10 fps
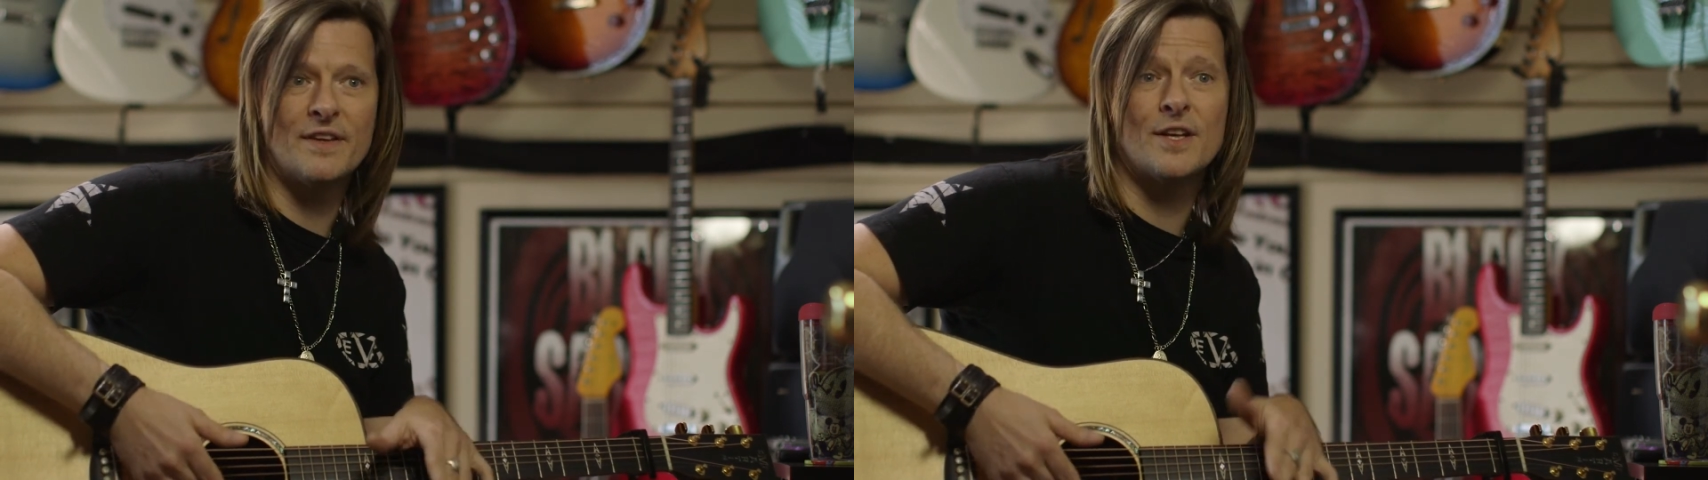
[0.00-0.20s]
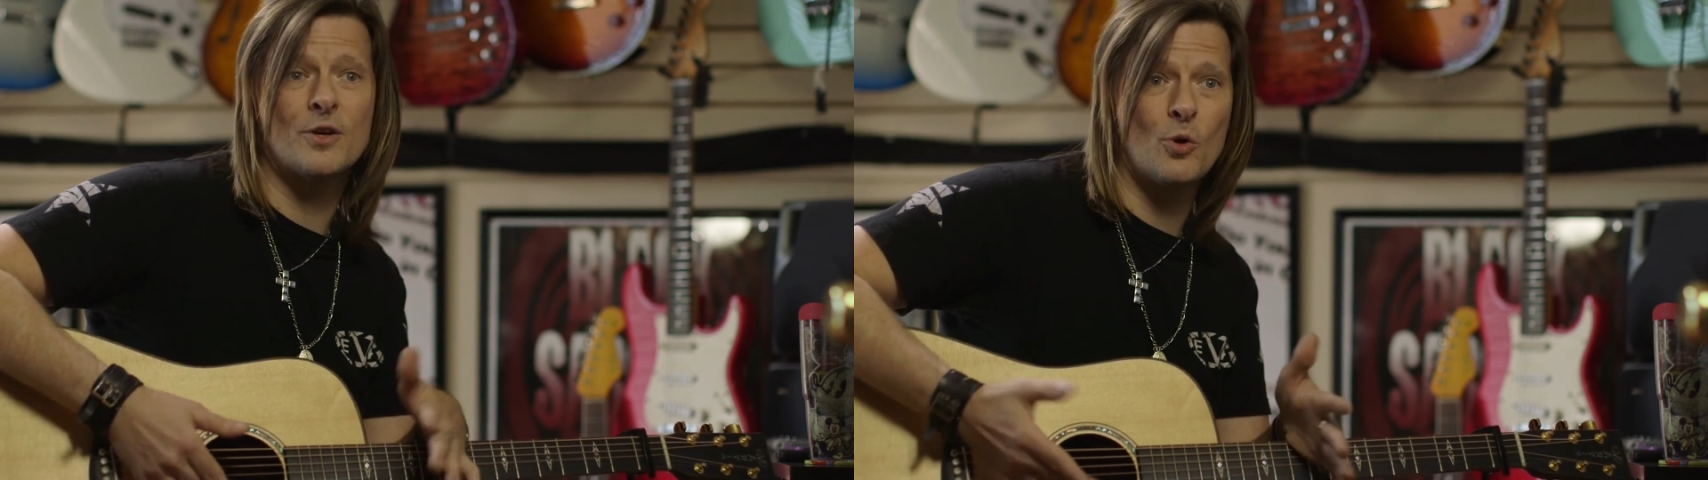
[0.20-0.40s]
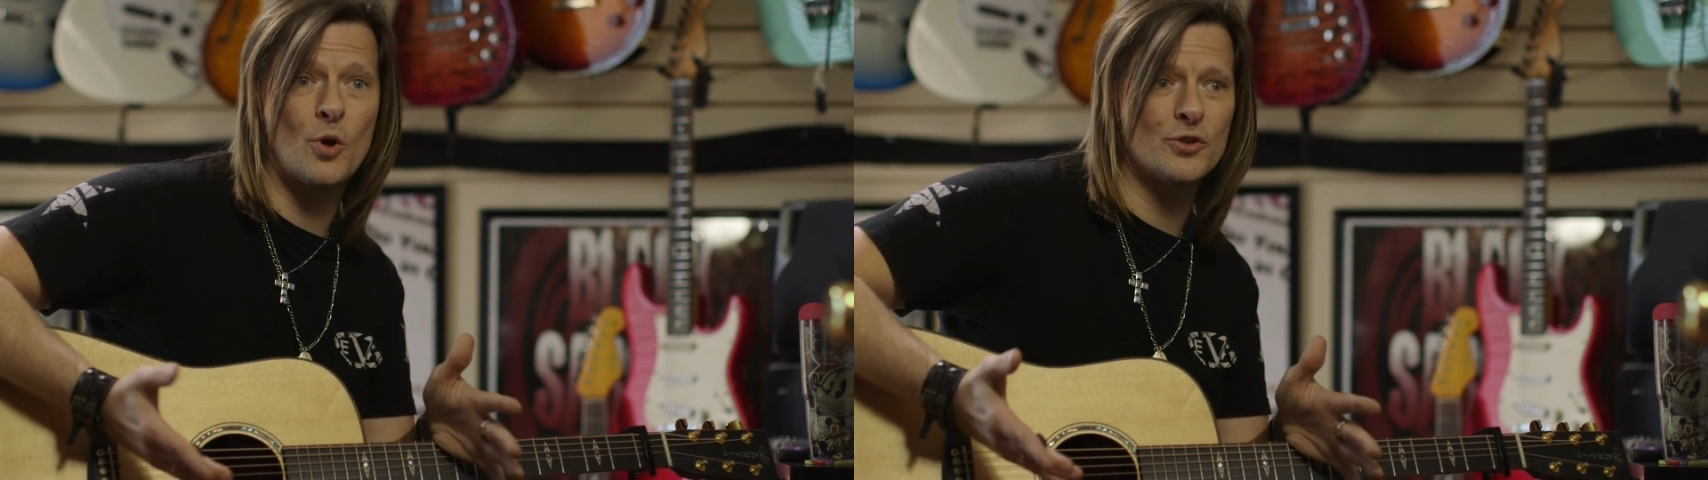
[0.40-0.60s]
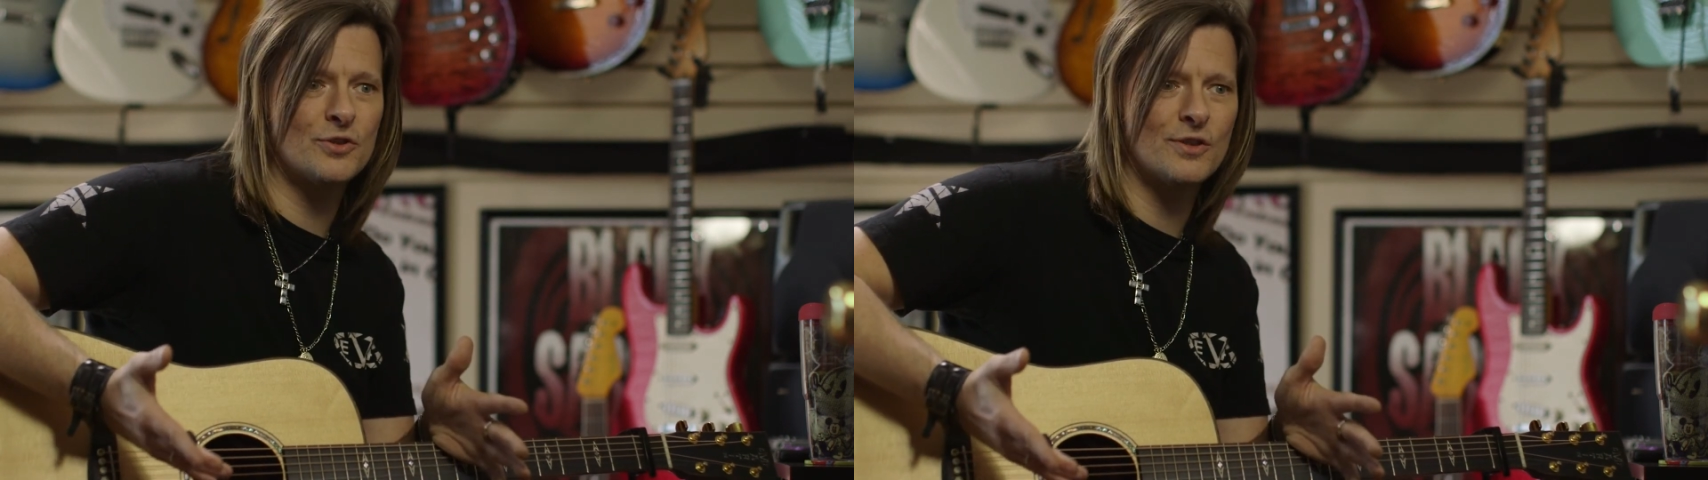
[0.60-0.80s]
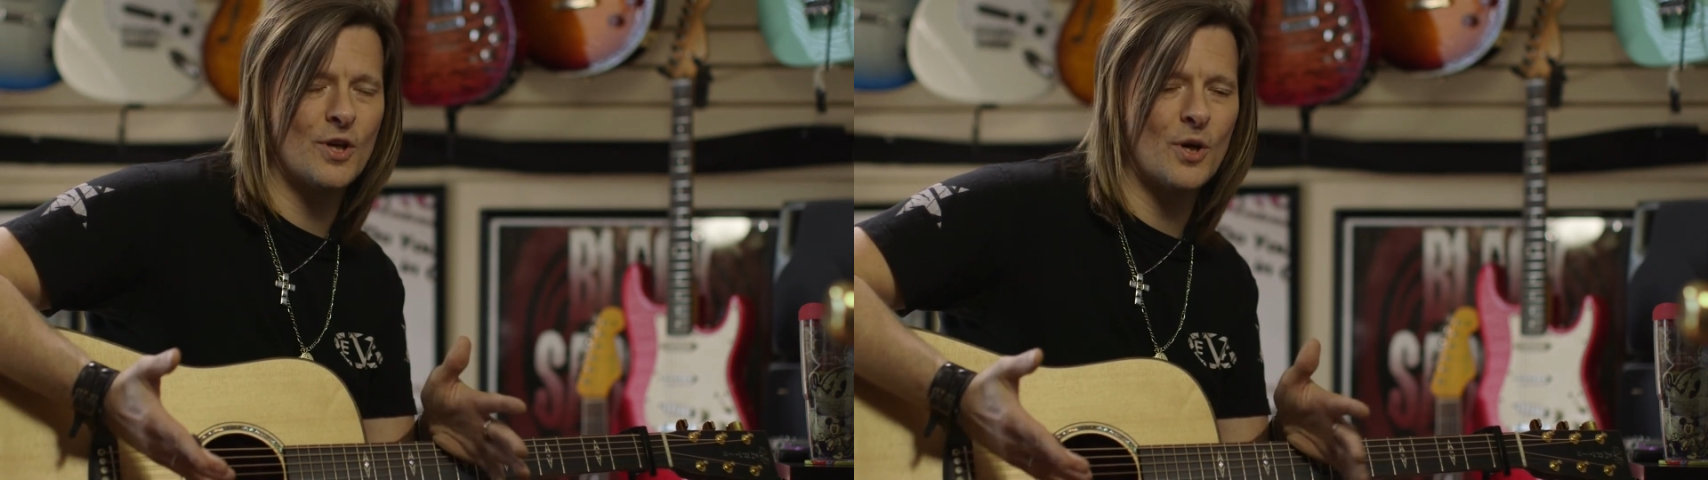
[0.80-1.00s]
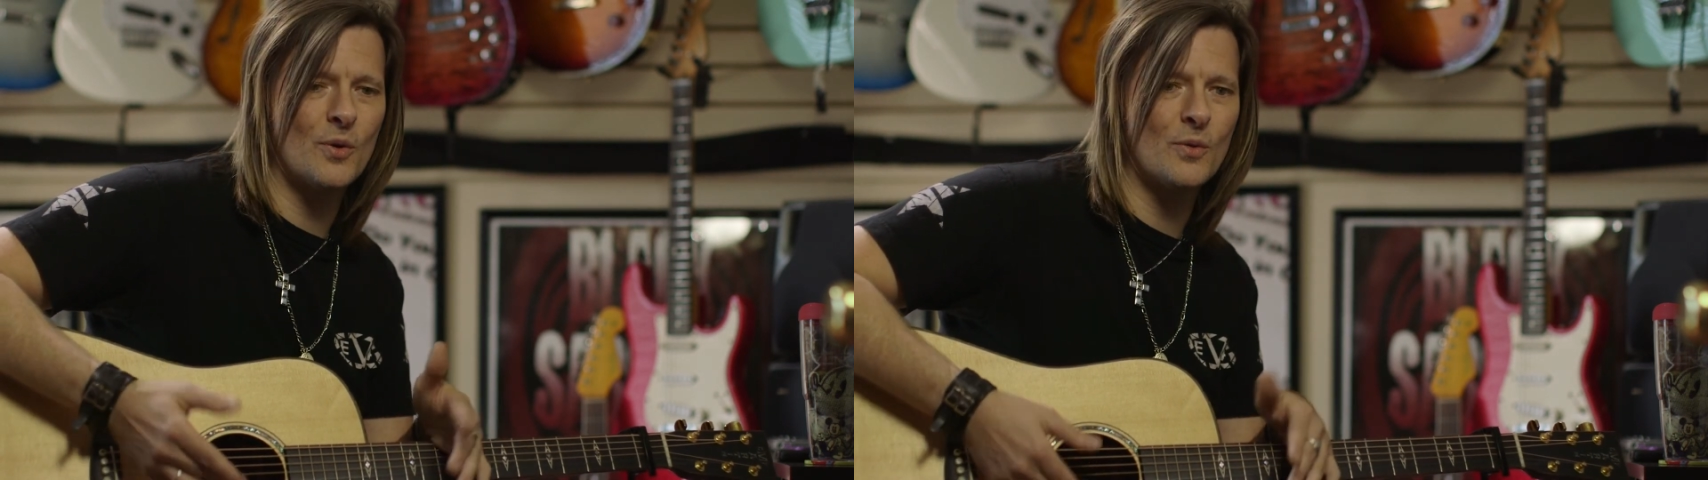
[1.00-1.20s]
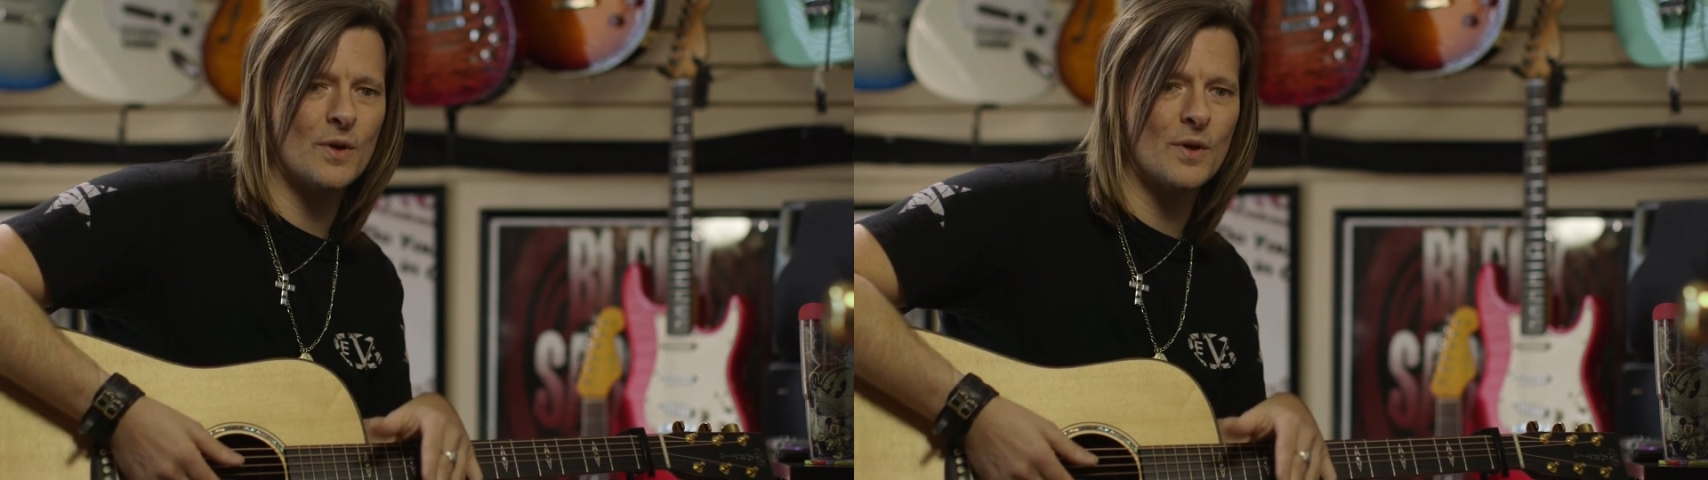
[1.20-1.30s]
And then, of course, you know,